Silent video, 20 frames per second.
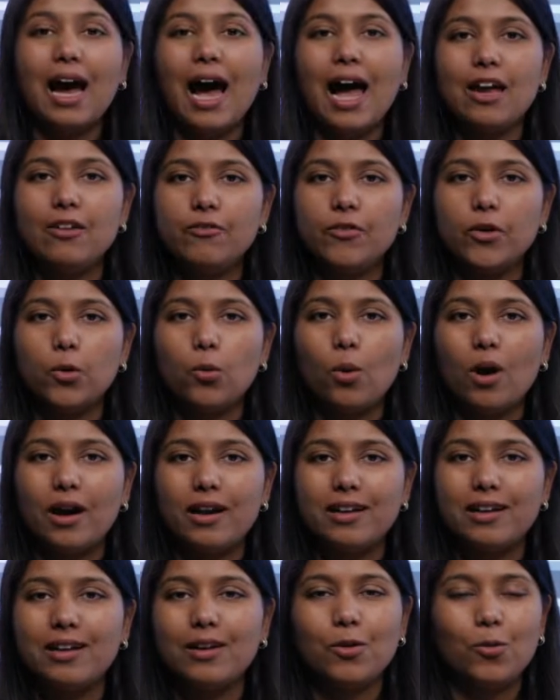Hi
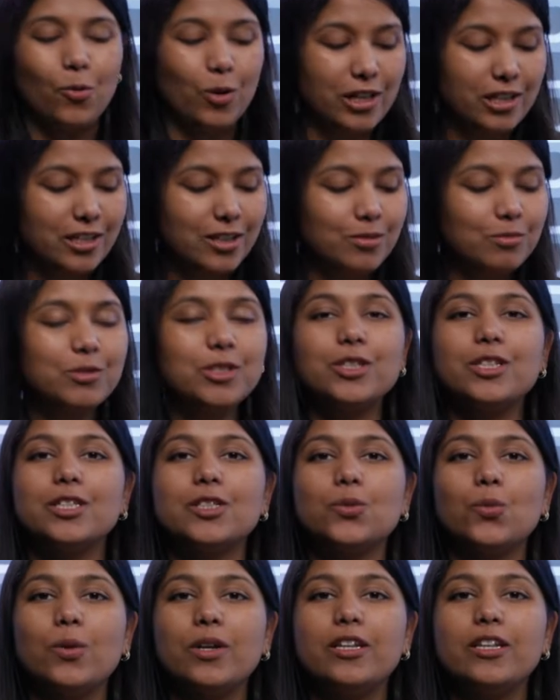everyone, welcome to
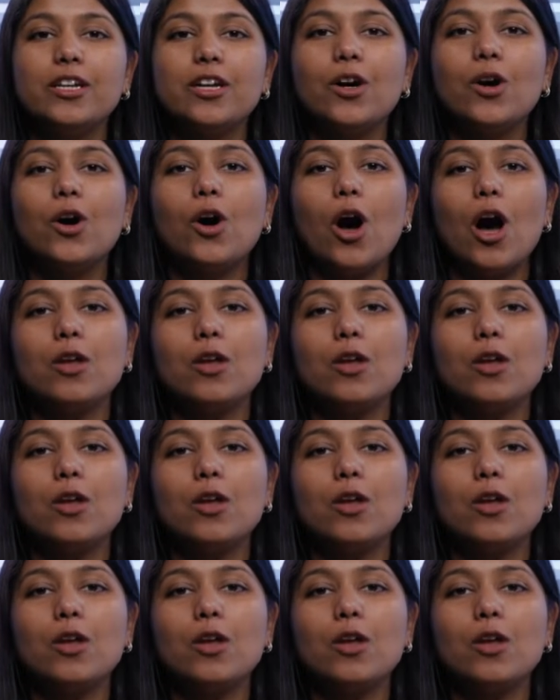this video